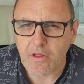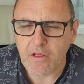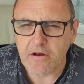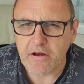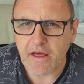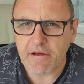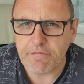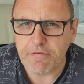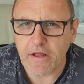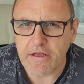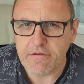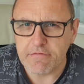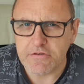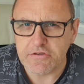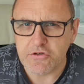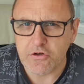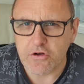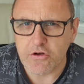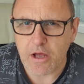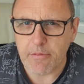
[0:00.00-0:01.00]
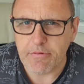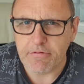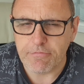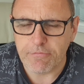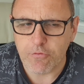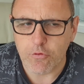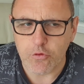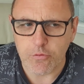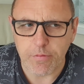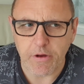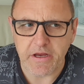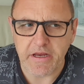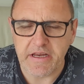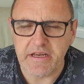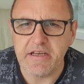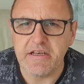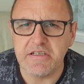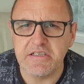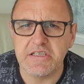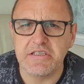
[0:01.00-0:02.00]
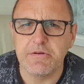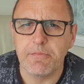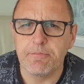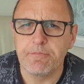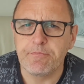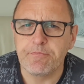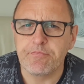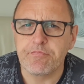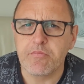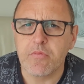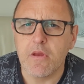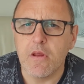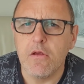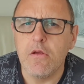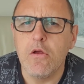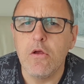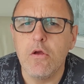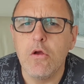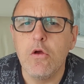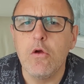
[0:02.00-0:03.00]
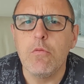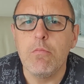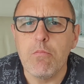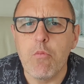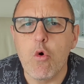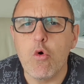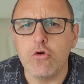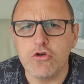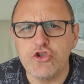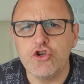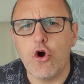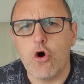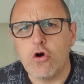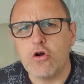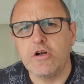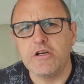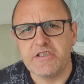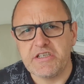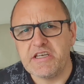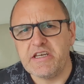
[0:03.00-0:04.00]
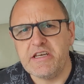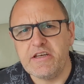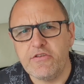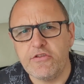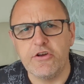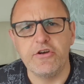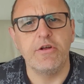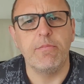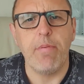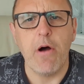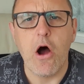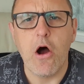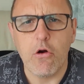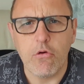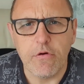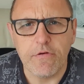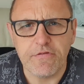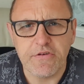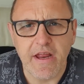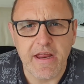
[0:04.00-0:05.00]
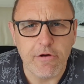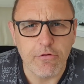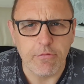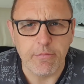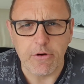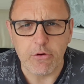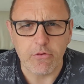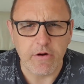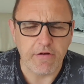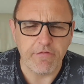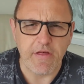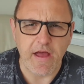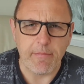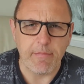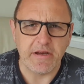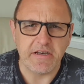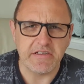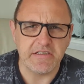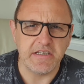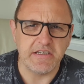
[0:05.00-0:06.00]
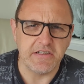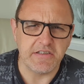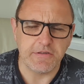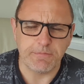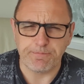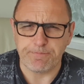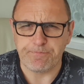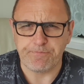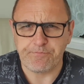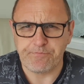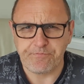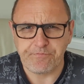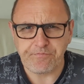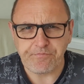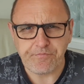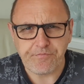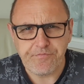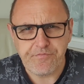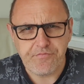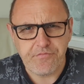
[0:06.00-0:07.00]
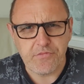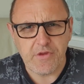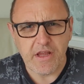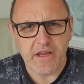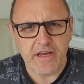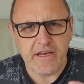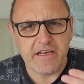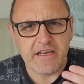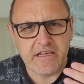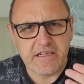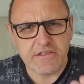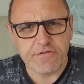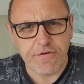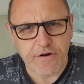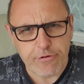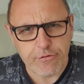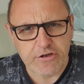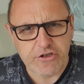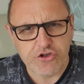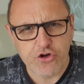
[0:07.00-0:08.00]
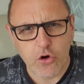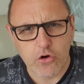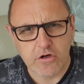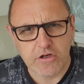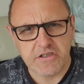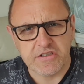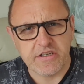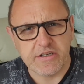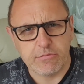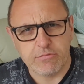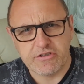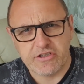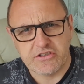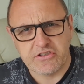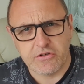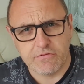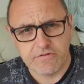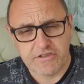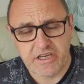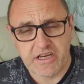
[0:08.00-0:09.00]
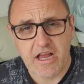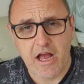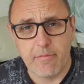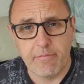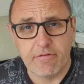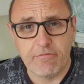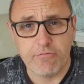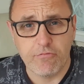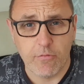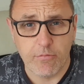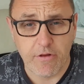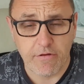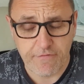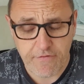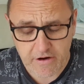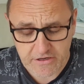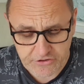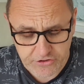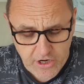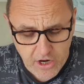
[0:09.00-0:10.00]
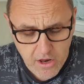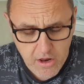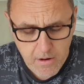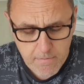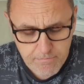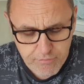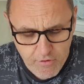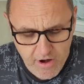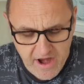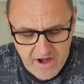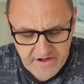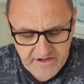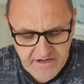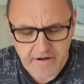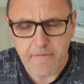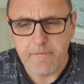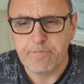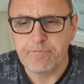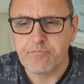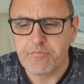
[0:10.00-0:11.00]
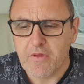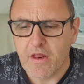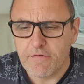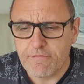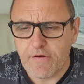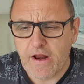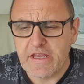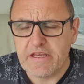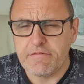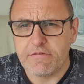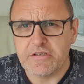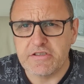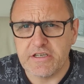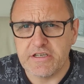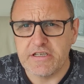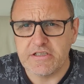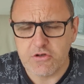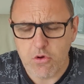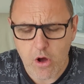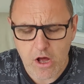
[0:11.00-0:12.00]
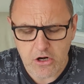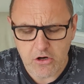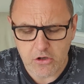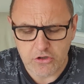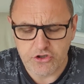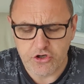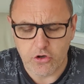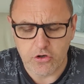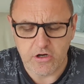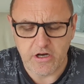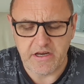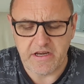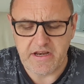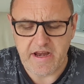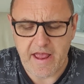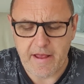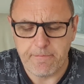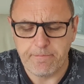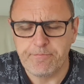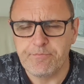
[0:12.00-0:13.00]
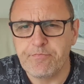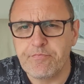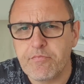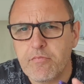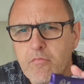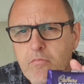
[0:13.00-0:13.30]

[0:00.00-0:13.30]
that flavour's not coming through, but it is more chocolatey than a bar of dairy milk, if that makes sense. It is very chocolatey, which is obviously coming from the fudge brownie flavour. So there's quite a lot of chocolate in that,